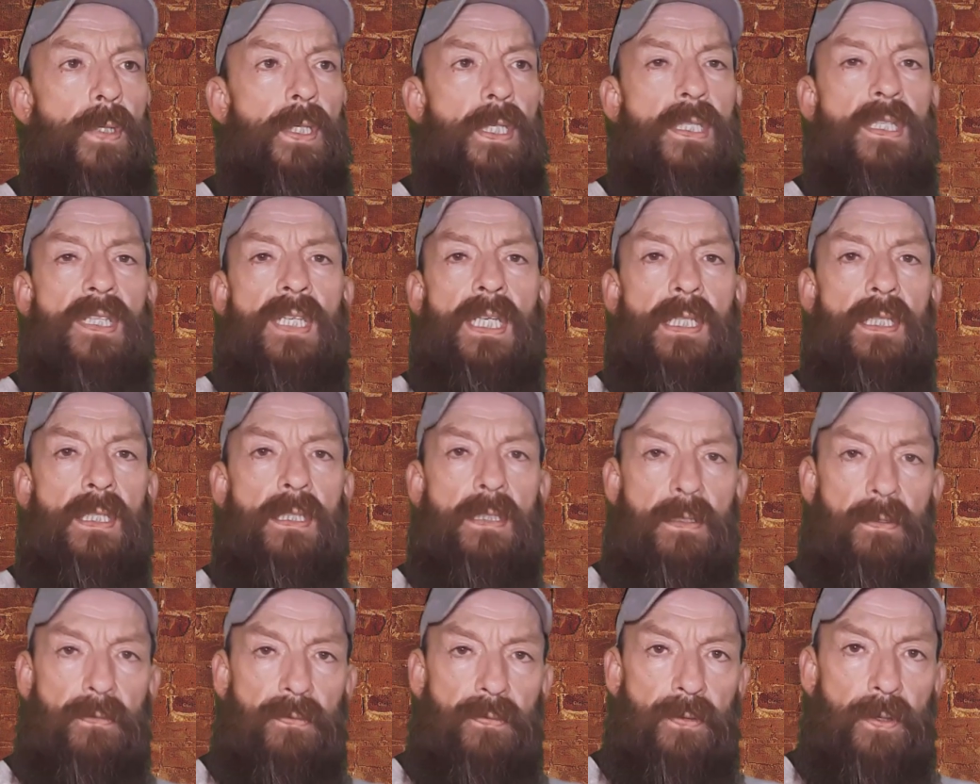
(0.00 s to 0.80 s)
things
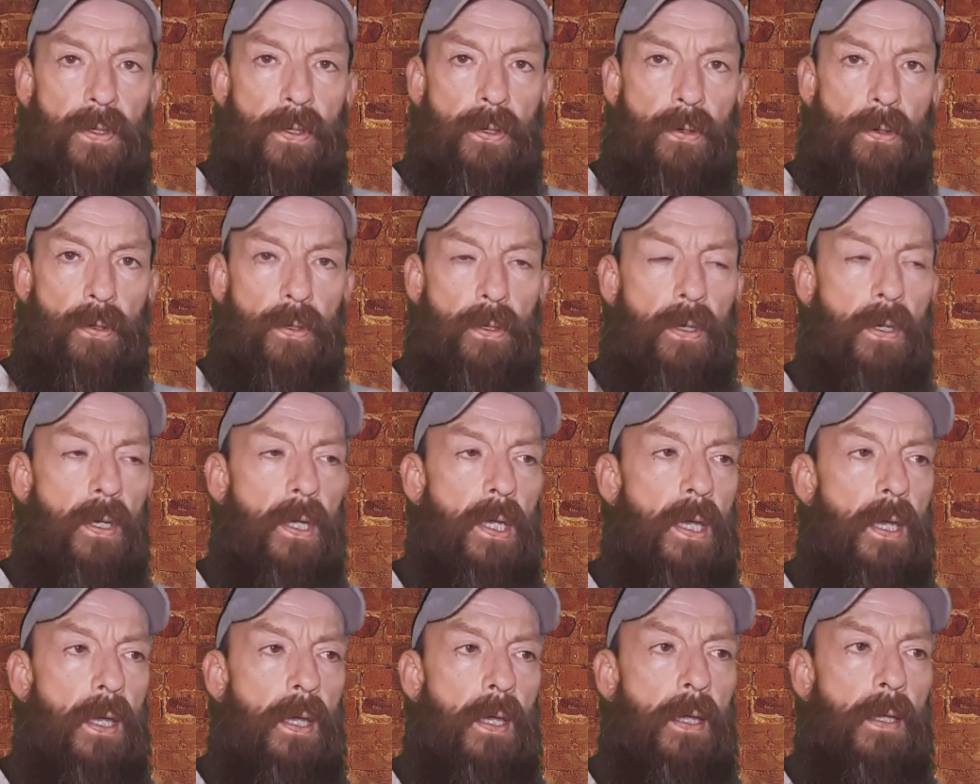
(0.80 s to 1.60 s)
to fear,
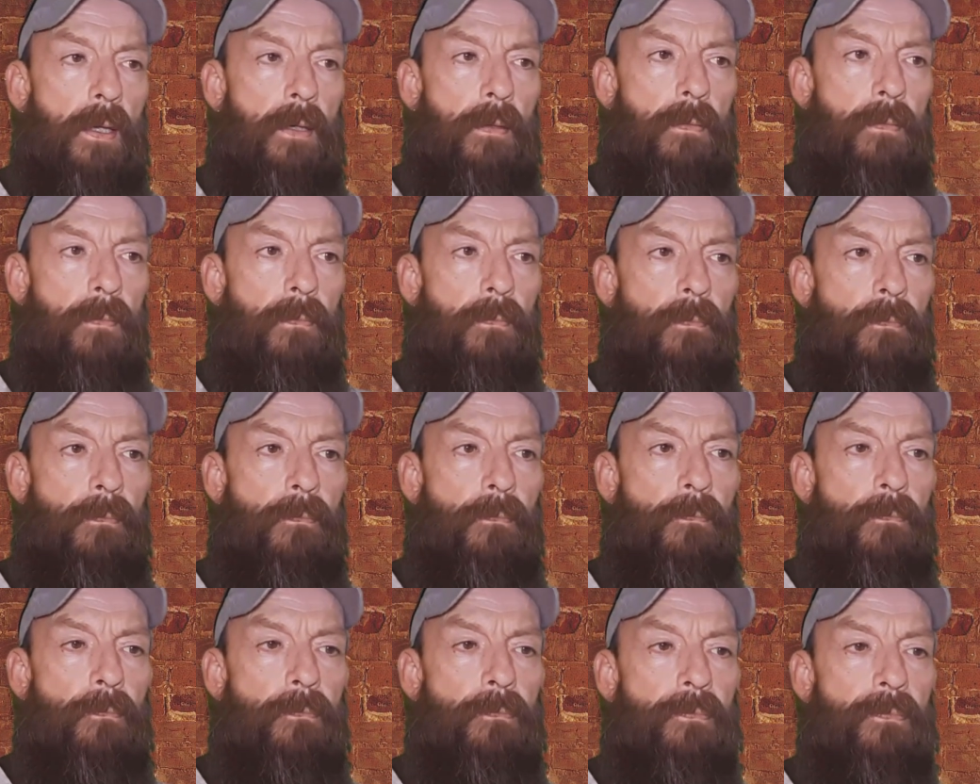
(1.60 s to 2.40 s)
and
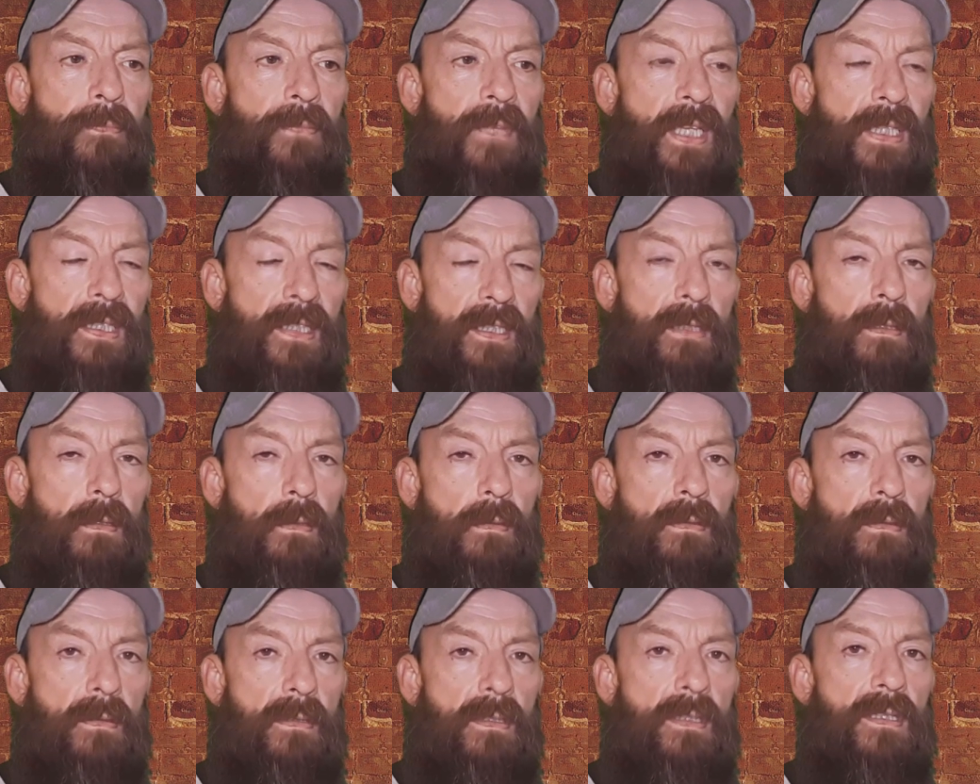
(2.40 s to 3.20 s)
it's
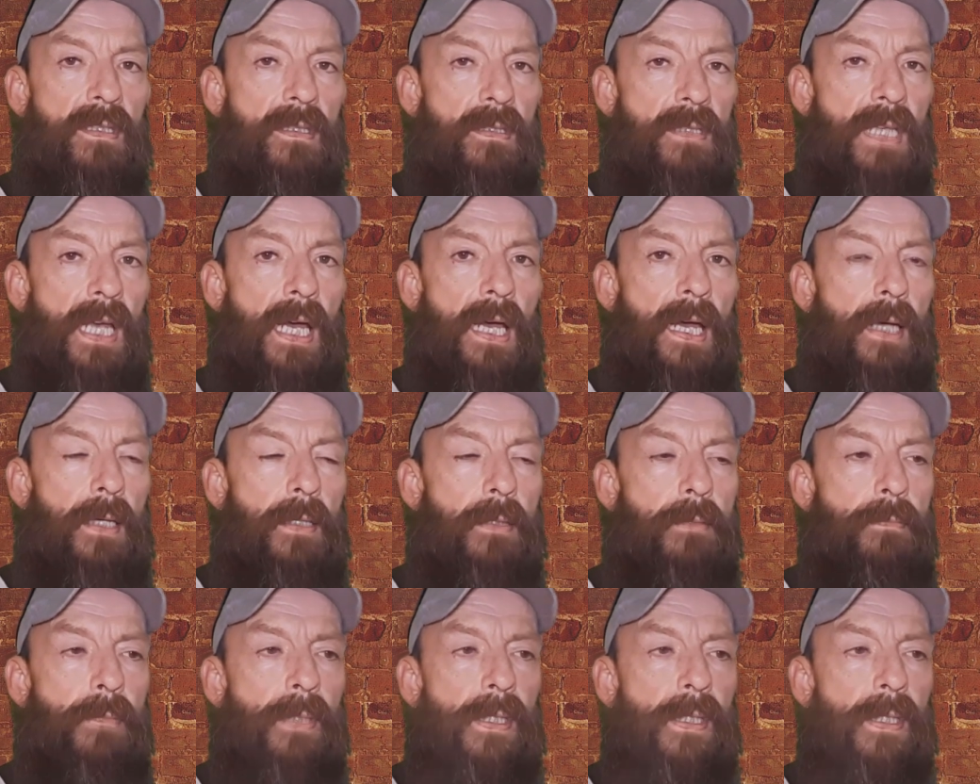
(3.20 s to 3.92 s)
sad.